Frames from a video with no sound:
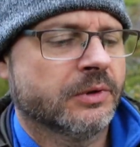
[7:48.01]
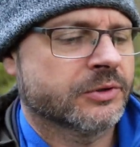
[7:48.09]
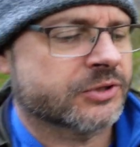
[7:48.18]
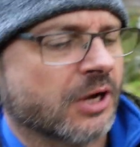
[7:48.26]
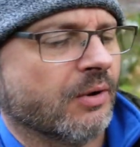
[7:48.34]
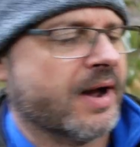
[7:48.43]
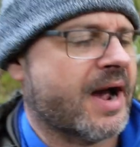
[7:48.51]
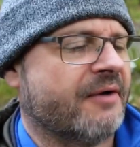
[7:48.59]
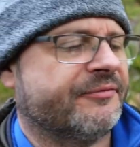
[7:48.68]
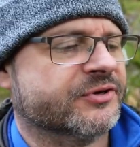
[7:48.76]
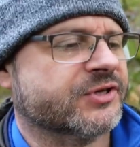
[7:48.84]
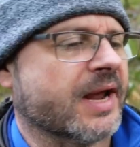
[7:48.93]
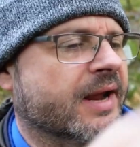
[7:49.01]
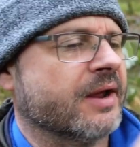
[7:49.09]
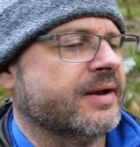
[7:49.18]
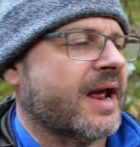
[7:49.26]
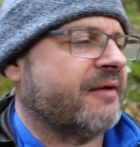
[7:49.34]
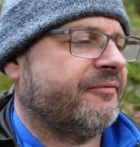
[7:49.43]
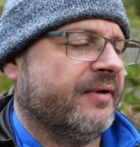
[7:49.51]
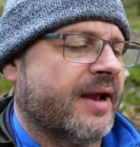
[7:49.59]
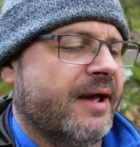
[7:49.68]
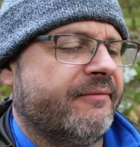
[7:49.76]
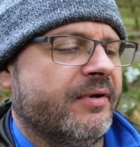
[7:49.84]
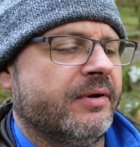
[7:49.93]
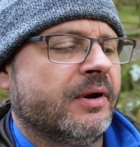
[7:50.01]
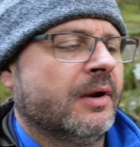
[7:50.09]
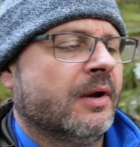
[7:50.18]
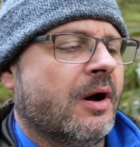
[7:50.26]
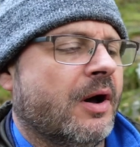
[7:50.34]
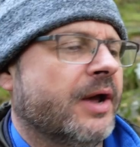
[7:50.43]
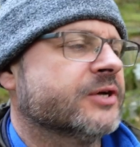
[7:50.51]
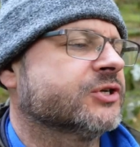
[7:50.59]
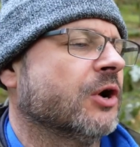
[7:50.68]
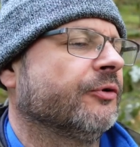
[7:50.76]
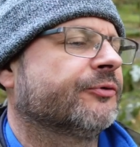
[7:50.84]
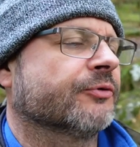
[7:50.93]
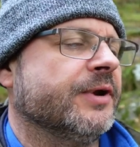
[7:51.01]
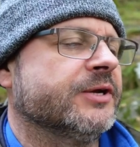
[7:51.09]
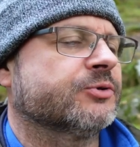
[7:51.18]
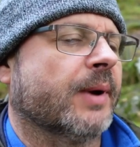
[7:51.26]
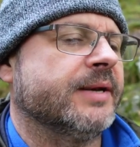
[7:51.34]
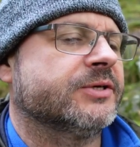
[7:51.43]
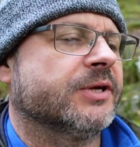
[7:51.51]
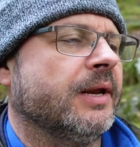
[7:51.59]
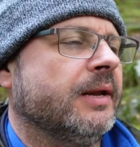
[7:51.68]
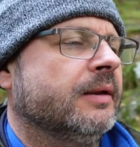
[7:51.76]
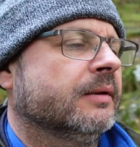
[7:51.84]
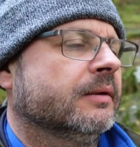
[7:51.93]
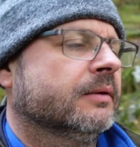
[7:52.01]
So half a second, F11, ISO 320,